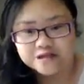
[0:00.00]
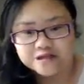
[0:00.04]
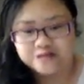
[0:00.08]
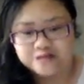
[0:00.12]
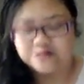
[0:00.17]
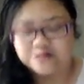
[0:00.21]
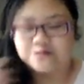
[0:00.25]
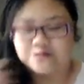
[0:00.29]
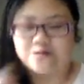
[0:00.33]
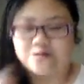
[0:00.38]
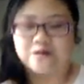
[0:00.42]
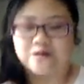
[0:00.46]
to
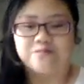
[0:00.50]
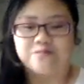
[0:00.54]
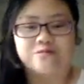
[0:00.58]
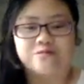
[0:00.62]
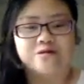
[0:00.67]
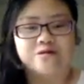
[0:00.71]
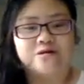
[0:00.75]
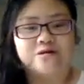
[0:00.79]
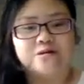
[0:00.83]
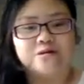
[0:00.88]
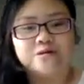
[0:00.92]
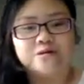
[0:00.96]

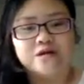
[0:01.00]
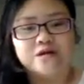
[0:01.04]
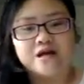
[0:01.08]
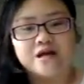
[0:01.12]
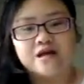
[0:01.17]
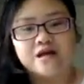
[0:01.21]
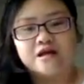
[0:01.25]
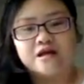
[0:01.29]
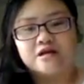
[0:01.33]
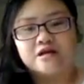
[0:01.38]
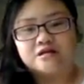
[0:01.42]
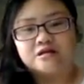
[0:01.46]
upload.
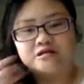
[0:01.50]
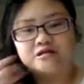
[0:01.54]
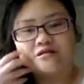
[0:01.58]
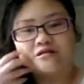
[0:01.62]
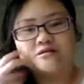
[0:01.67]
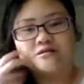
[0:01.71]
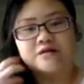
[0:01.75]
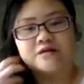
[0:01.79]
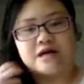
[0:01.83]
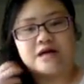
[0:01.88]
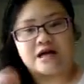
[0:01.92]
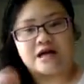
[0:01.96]
So,
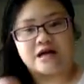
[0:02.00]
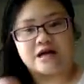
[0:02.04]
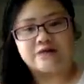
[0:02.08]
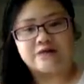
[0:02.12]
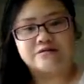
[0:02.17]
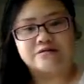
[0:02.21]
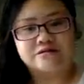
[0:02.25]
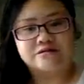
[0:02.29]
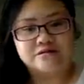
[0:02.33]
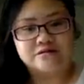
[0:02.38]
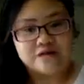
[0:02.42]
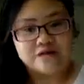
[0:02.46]
I
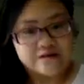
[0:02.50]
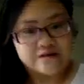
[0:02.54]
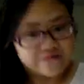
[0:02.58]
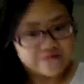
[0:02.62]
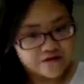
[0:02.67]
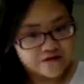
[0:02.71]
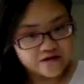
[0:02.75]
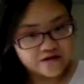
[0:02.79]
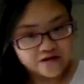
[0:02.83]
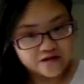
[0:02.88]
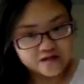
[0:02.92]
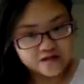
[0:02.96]
was, like,
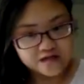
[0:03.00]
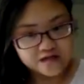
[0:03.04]
very